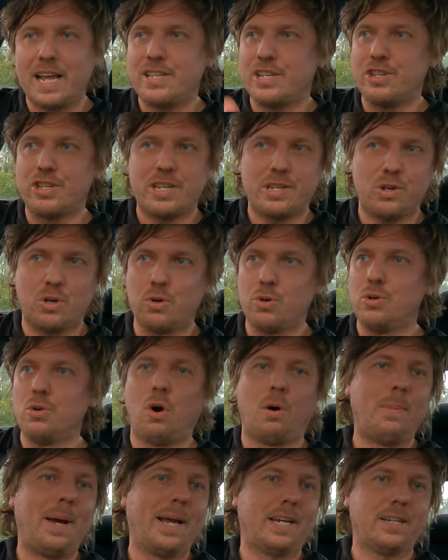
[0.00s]
They just could
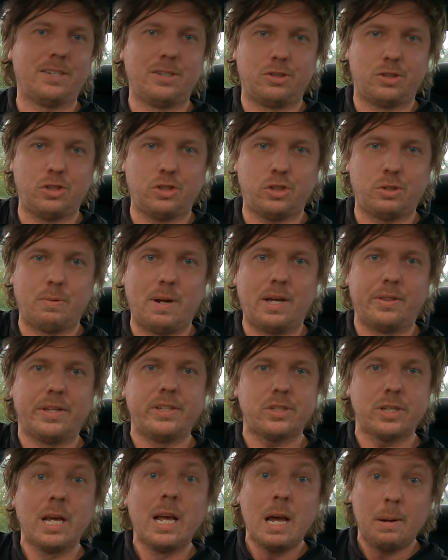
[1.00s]
not make a decision around
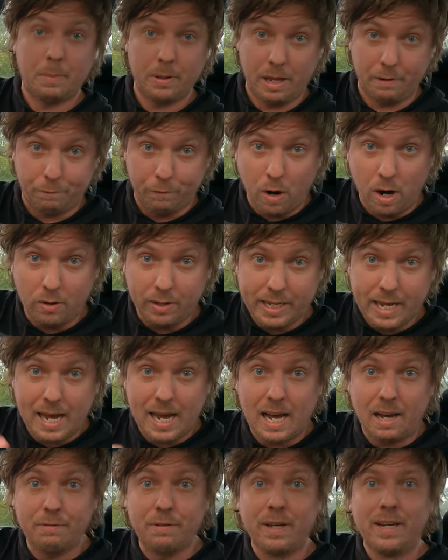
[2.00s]
this, but they finally
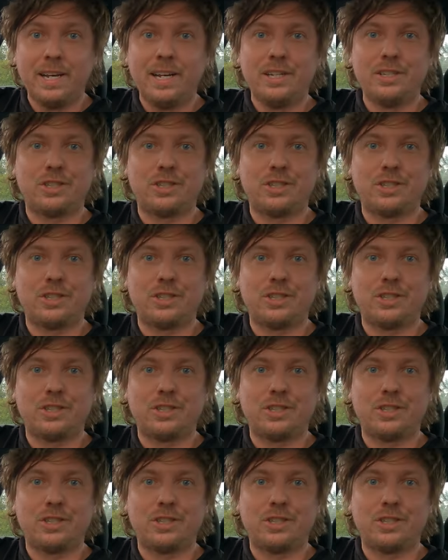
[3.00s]
have.